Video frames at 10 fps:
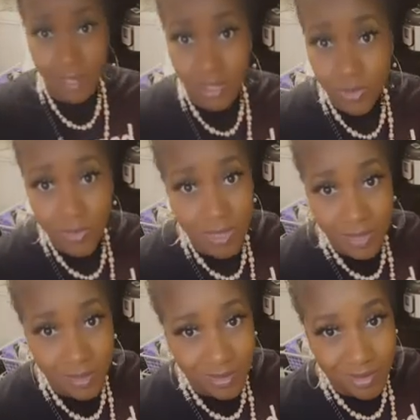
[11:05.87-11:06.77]
you
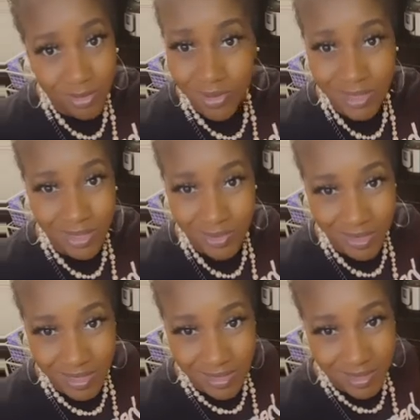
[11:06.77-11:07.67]
can do
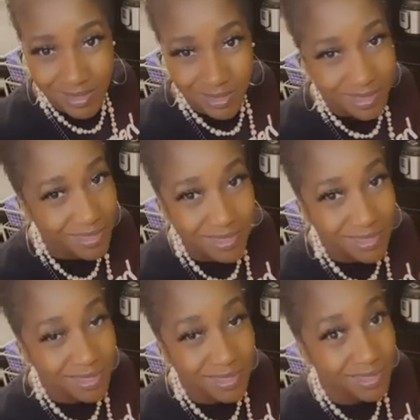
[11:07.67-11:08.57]
this. This
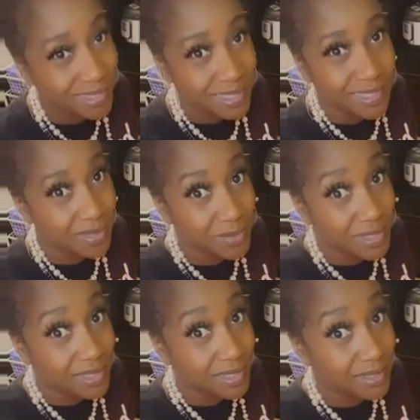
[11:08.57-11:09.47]
is easy
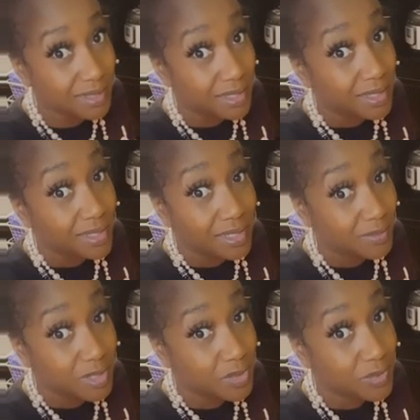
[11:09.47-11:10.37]
peasy,
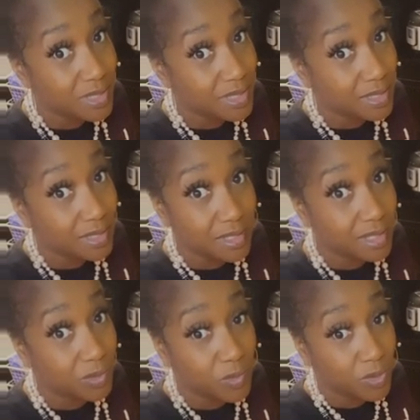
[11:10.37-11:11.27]
lemon squeezy,
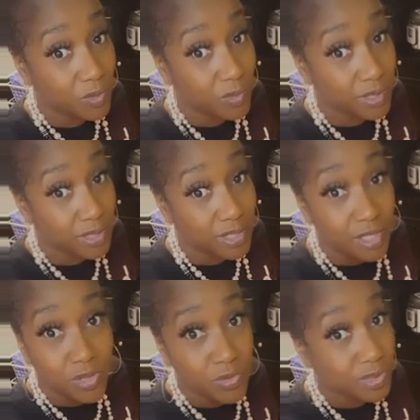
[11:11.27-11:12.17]
cooking 101.
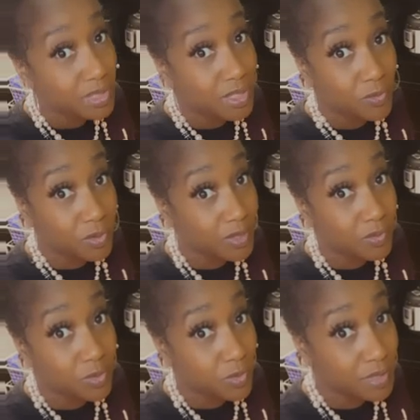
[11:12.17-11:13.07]
You can stuff whatever
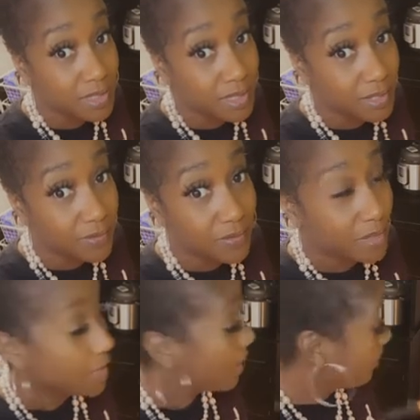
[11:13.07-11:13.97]
you want to stuff.
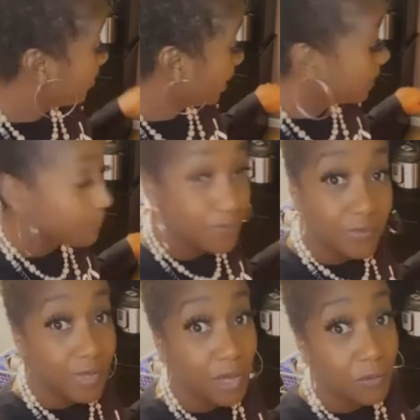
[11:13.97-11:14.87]
But
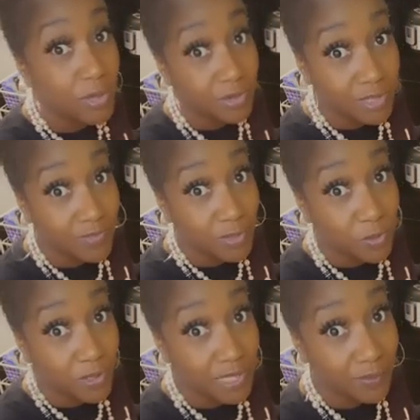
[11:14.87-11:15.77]
we're going to stuff this
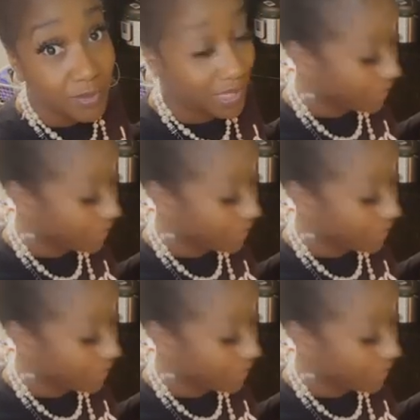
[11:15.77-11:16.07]
pork chop today.